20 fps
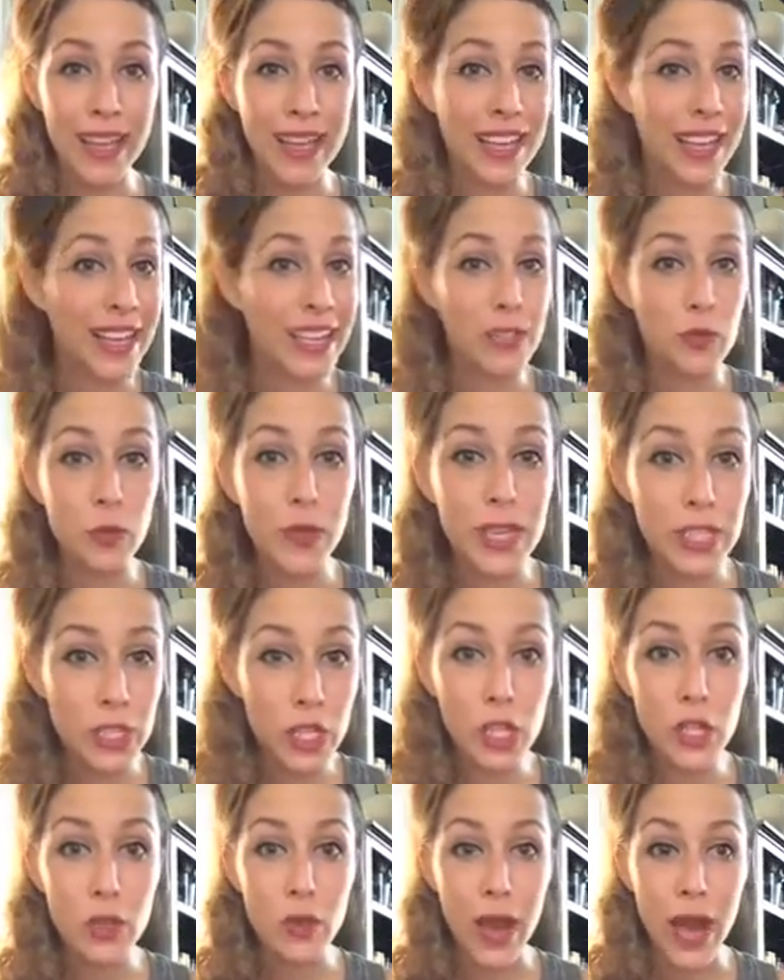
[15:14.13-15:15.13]
It's week
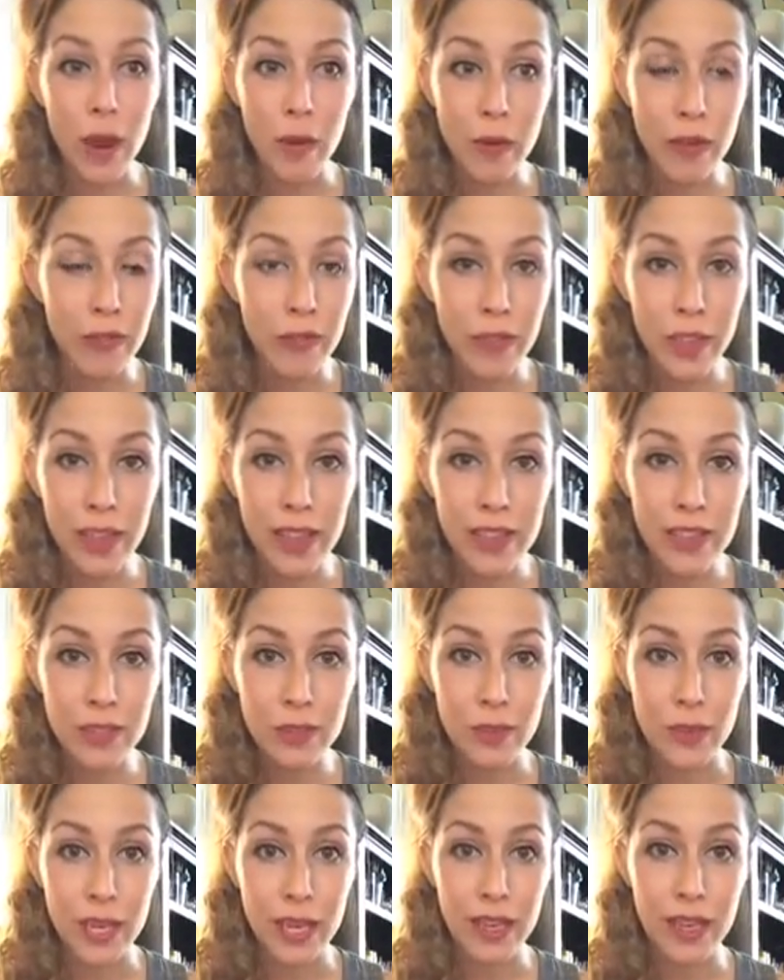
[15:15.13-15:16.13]
2, how are you feeling this
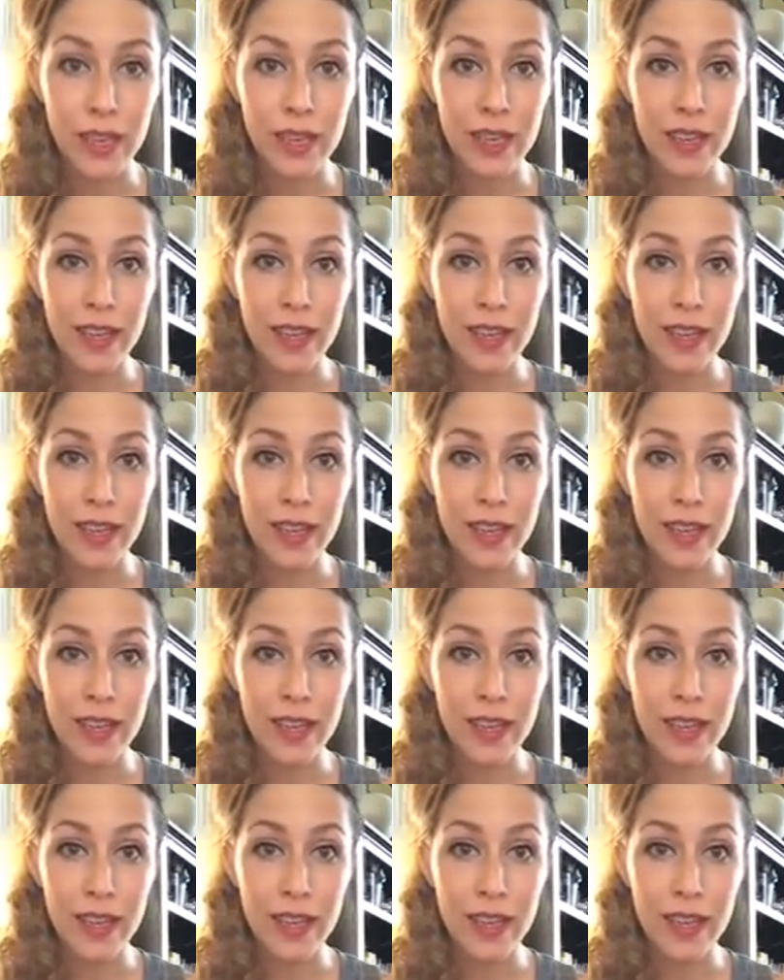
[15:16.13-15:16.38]
week?